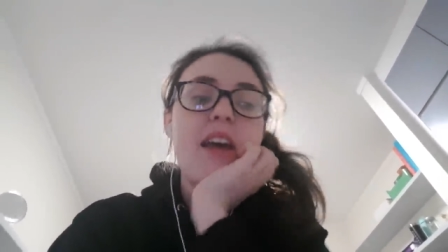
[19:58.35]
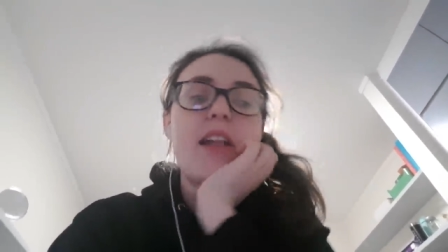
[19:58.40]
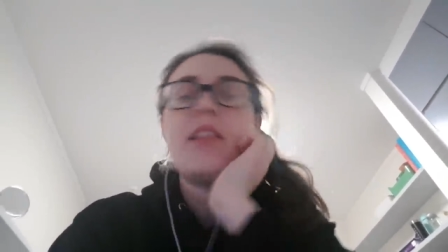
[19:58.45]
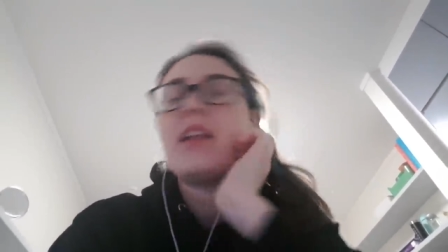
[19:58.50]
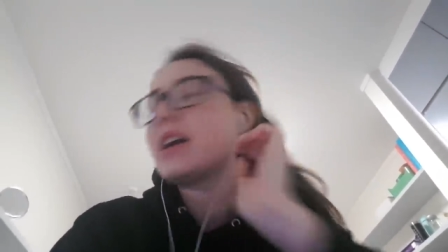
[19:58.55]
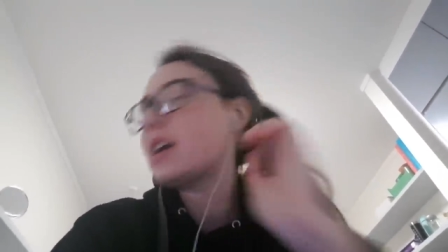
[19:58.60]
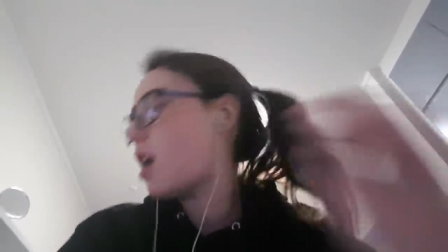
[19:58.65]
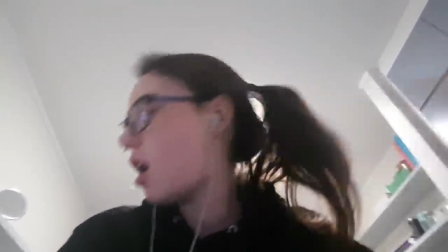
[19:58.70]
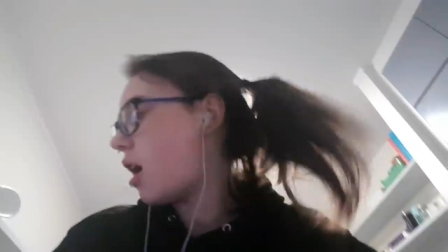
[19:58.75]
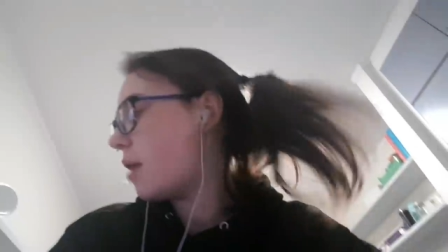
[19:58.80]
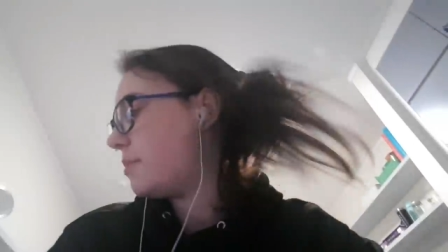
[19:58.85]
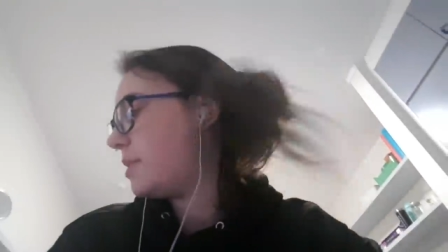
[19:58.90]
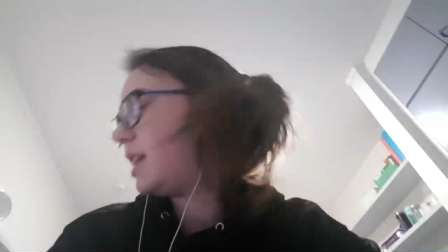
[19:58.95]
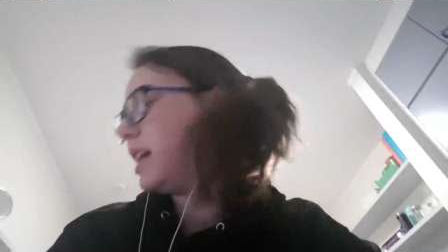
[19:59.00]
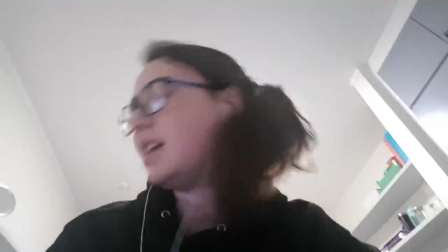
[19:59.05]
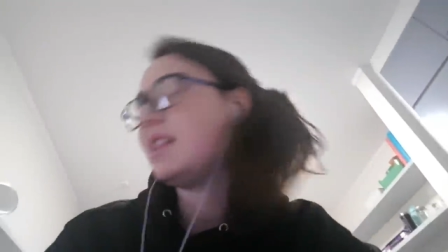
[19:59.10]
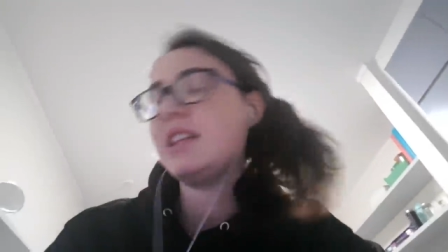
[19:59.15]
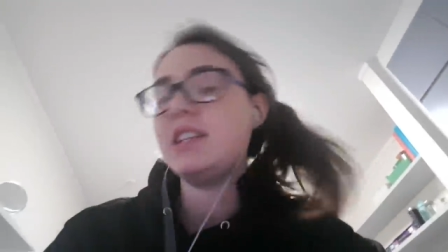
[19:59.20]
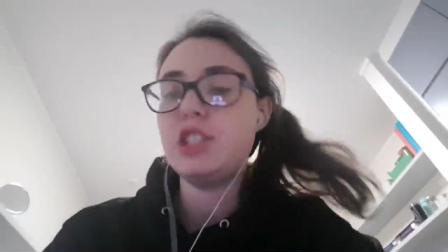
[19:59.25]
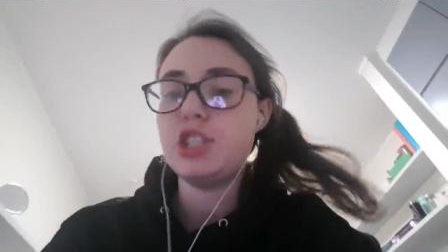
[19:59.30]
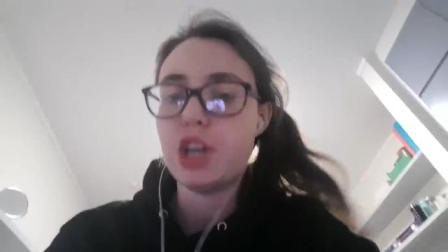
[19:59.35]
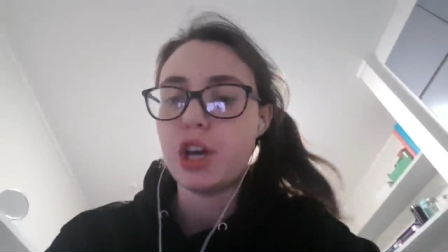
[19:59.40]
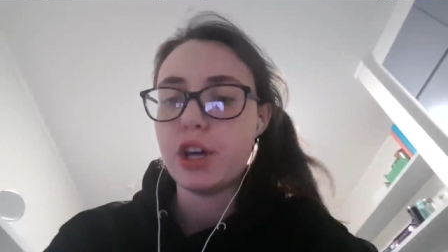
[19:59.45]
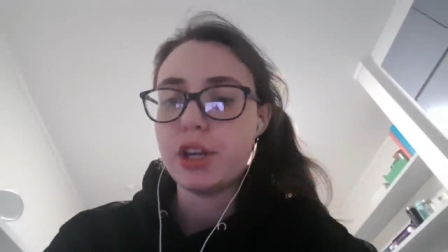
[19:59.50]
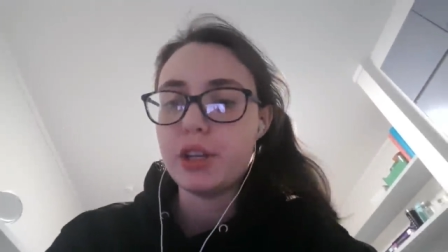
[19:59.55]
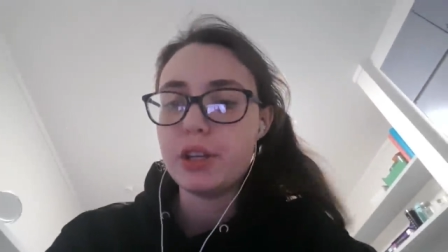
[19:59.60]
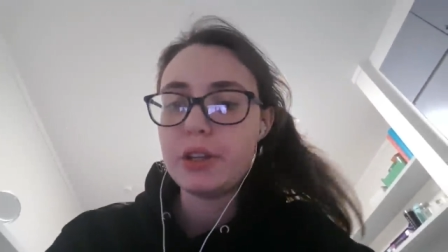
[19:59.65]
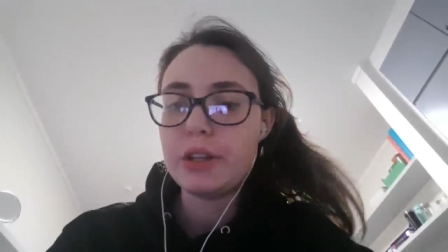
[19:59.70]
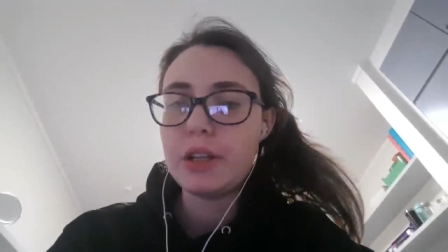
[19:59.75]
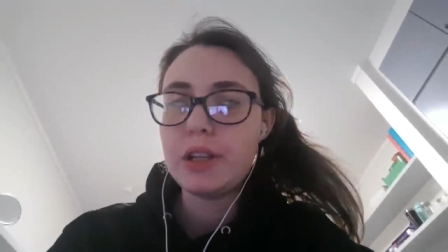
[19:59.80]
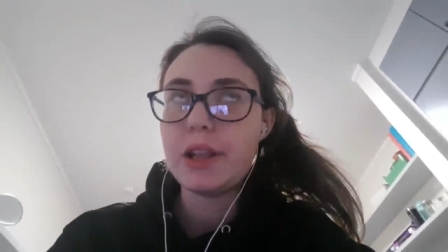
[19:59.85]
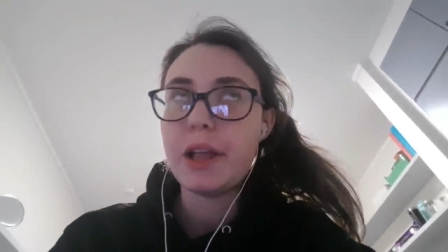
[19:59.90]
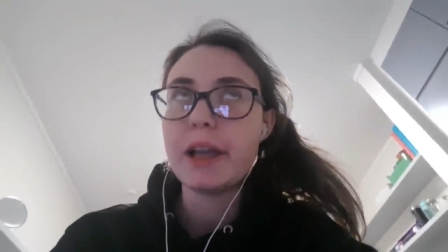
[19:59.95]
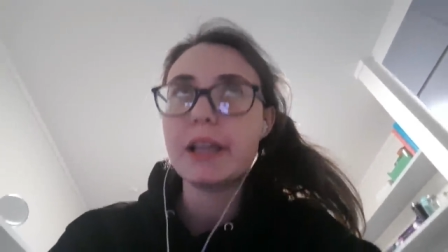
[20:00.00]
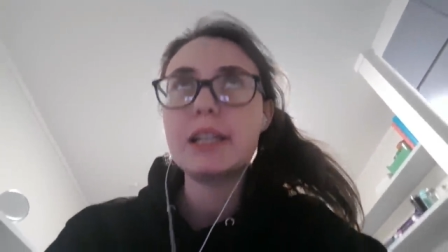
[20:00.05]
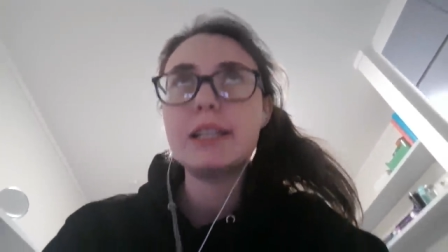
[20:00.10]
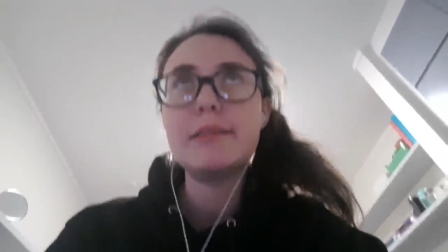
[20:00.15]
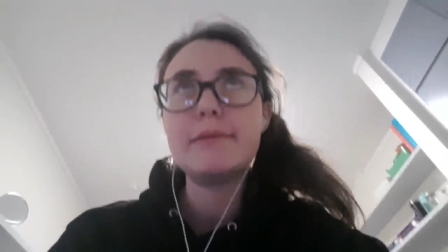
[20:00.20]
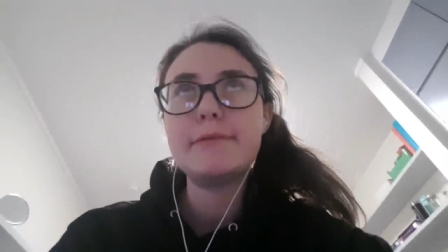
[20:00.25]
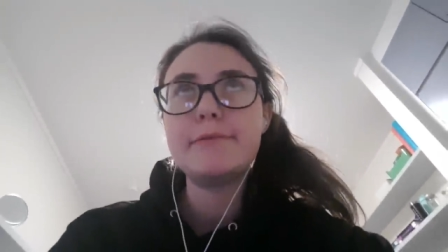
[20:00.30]
Like, I'm nearly done.
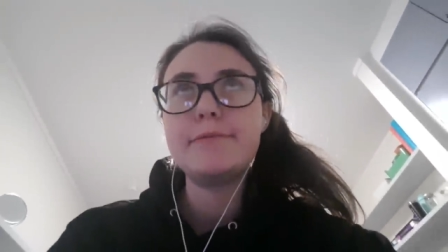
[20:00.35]
Like,